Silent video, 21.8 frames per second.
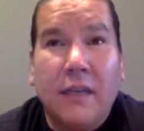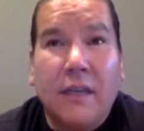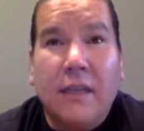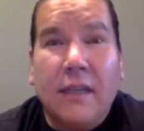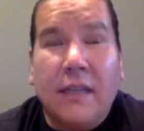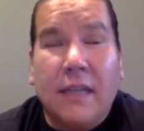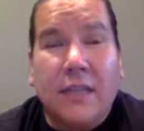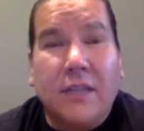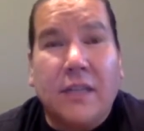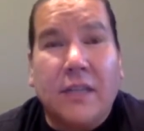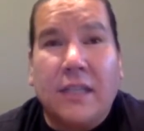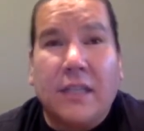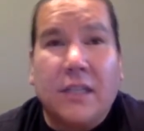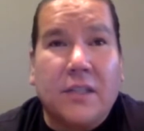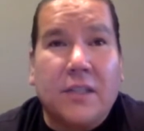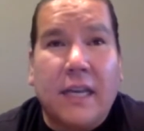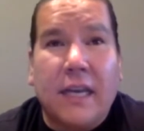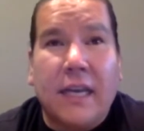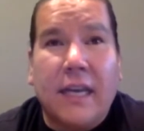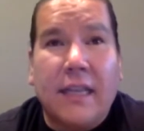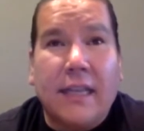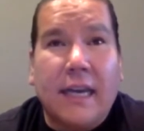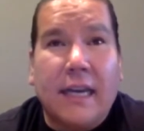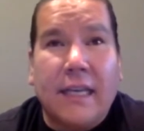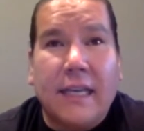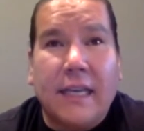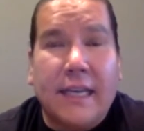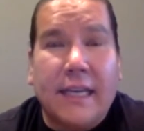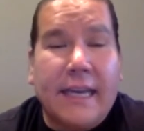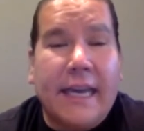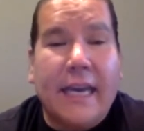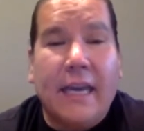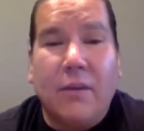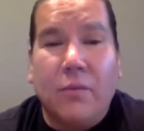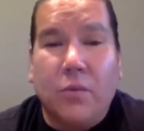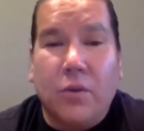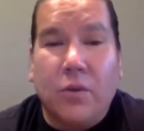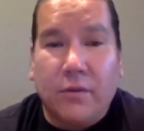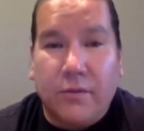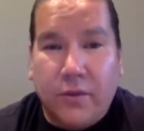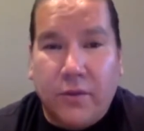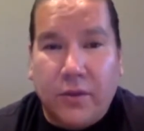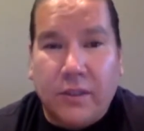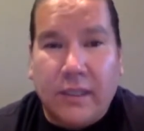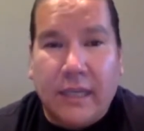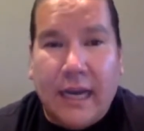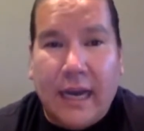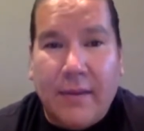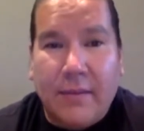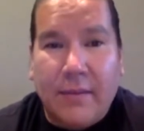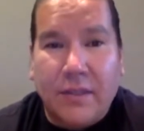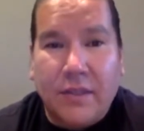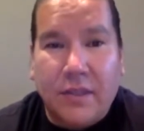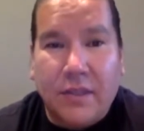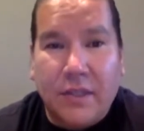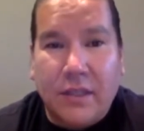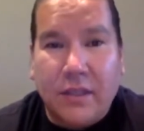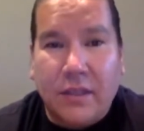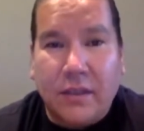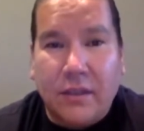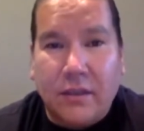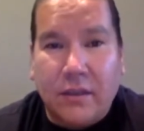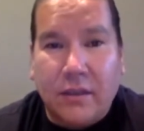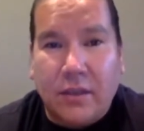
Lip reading: That's not to say that you can't work full time and still,